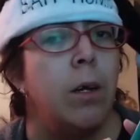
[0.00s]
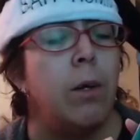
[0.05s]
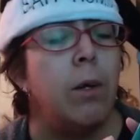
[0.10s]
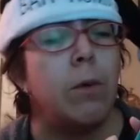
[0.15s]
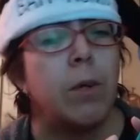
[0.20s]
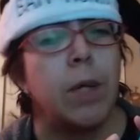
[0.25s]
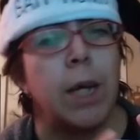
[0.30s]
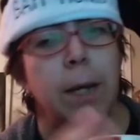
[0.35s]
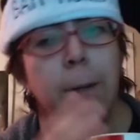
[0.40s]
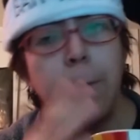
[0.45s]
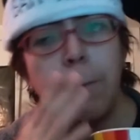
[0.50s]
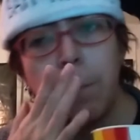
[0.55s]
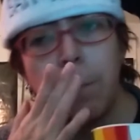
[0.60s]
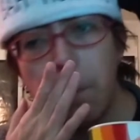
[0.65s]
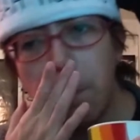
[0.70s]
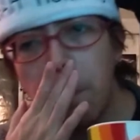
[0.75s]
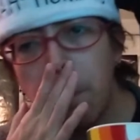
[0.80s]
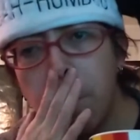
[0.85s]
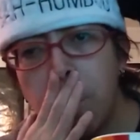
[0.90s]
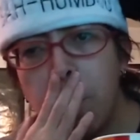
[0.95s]
Okay.
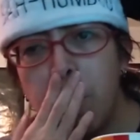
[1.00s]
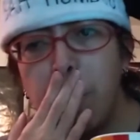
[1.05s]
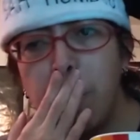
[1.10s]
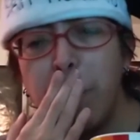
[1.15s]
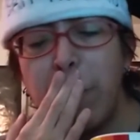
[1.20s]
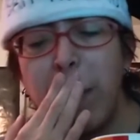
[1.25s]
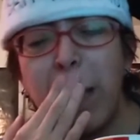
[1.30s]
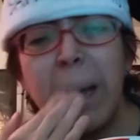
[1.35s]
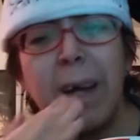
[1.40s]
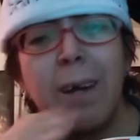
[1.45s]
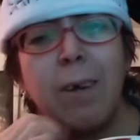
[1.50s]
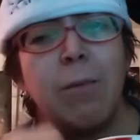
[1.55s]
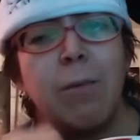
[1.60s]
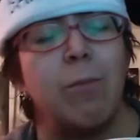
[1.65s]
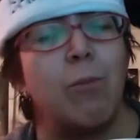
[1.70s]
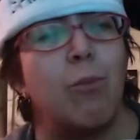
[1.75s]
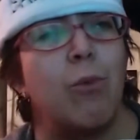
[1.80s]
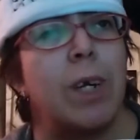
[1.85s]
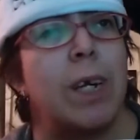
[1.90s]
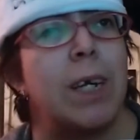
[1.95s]

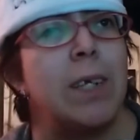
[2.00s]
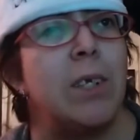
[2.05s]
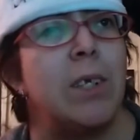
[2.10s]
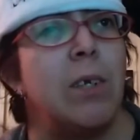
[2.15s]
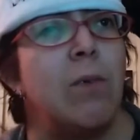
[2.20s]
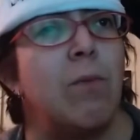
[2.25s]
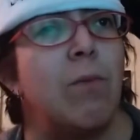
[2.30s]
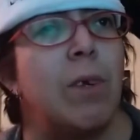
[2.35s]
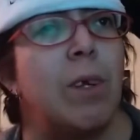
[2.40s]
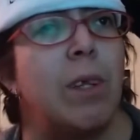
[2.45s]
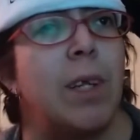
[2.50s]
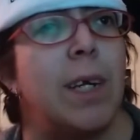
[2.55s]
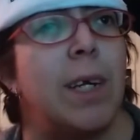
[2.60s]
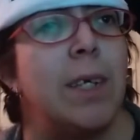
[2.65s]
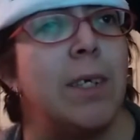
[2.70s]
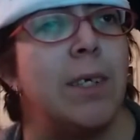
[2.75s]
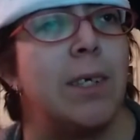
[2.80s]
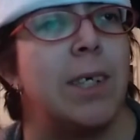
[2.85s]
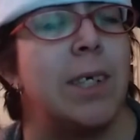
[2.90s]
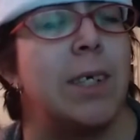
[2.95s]
What I didn't
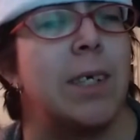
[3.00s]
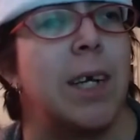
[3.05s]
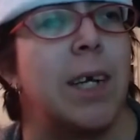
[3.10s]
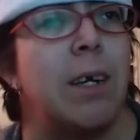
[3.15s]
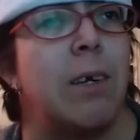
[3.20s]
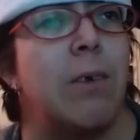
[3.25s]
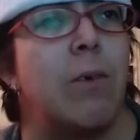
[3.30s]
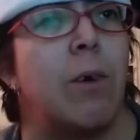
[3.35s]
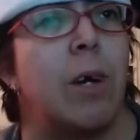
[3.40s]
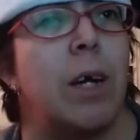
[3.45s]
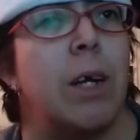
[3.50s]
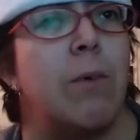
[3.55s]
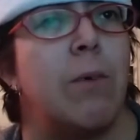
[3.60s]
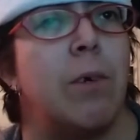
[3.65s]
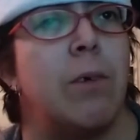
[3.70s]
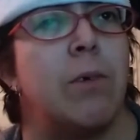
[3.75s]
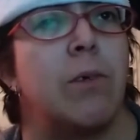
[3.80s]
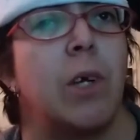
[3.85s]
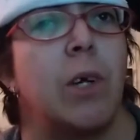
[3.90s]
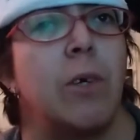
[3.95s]
realize is that Uncle
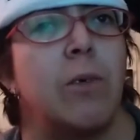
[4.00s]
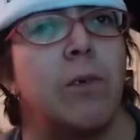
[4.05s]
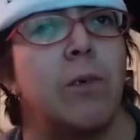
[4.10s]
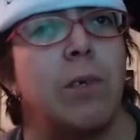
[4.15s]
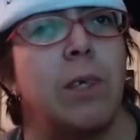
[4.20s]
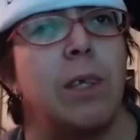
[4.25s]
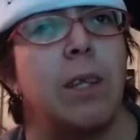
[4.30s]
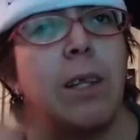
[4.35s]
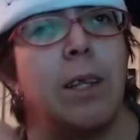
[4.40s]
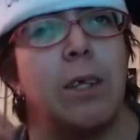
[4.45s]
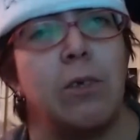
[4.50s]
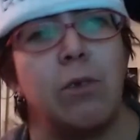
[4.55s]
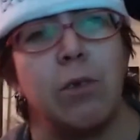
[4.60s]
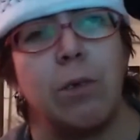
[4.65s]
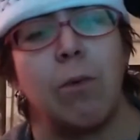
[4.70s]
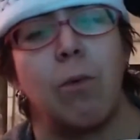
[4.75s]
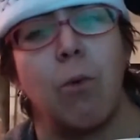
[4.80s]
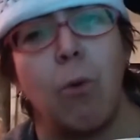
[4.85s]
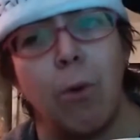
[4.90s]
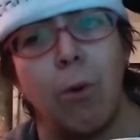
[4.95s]
Iroh is also in The
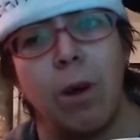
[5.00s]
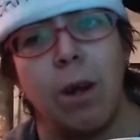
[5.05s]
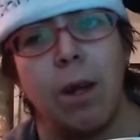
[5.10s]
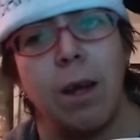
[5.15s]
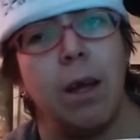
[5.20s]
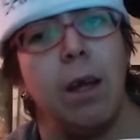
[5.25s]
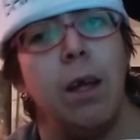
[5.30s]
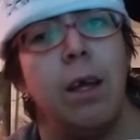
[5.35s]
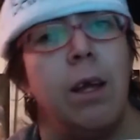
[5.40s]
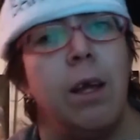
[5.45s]
Legend of Korra,